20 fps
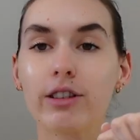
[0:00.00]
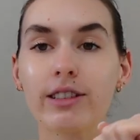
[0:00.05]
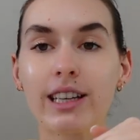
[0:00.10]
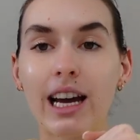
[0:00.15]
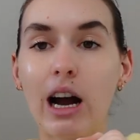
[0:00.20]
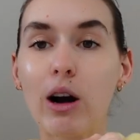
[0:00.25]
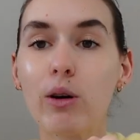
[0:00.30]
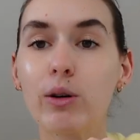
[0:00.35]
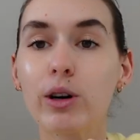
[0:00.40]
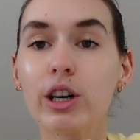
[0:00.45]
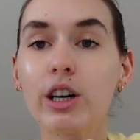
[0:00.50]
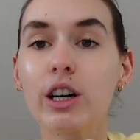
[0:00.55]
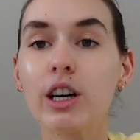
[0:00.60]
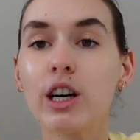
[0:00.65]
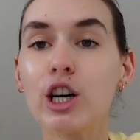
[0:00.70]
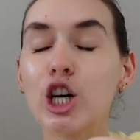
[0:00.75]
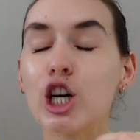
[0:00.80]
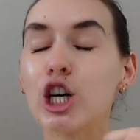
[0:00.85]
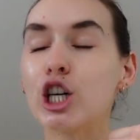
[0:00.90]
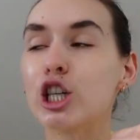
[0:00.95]
Tower.
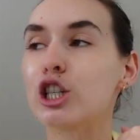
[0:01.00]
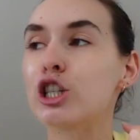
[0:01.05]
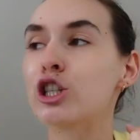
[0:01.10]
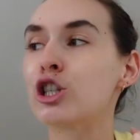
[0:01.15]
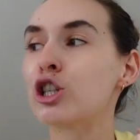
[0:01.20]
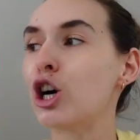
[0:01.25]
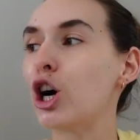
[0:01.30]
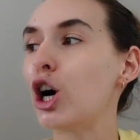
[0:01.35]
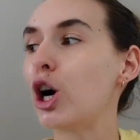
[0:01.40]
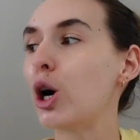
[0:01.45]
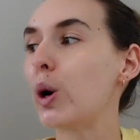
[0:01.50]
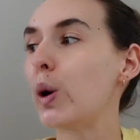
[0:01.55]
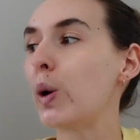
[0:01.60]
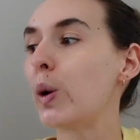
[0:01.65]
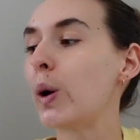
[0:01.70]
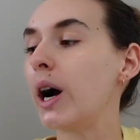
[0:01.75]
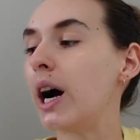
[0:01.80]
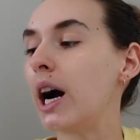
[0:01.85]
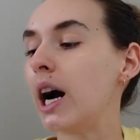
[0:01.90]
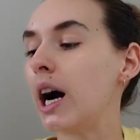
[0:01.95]

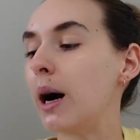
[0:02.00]
So